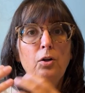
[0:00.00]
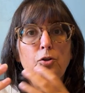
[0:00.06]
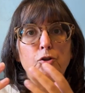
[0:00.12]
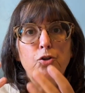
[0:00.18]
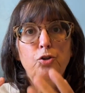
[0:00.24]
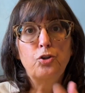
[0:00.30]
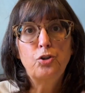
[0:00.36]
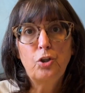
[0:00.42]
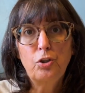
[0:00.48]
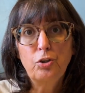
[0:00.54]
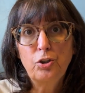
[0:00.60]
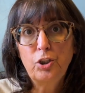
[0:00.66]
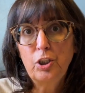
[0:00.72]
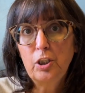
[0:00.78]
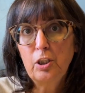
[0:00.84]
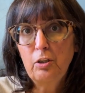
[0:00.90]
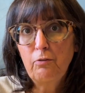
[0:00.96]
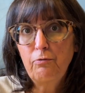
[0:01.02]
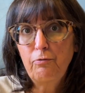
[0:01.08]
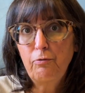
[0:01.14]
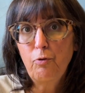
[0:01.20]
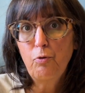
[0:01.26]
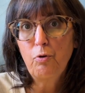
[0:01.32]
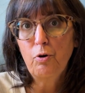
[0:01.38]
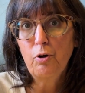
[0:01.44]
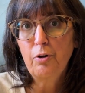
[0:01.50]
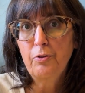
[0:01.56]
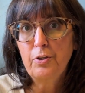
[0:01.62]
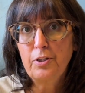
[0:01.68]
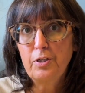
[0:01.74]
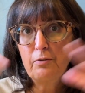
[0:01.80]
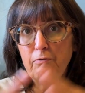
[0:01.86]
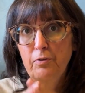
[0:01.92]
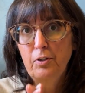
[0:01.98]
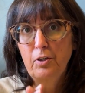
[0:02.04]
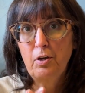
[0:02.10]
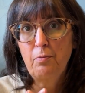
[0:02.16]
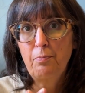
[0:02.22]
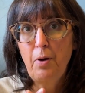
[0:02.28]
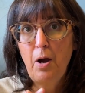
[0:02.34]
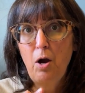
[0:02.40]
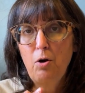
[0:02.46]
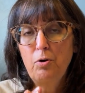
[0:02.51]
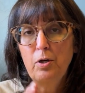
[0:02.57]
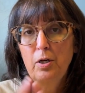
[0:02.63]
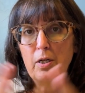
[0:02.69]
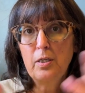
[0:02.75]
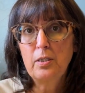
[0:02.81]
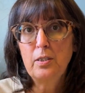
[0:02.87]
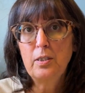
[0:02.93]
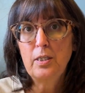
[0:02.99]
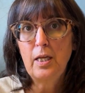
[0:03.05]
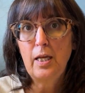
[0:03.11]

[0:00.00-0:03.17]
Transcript: searching for the different components,